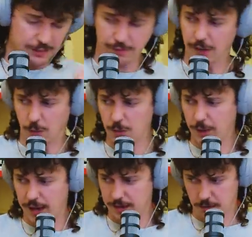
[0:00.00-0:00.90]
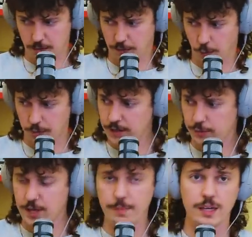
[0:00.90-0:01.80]
Fuck, what are we at, dude?
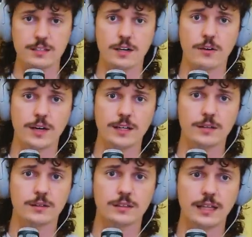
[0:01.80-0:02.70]
43 minutes already?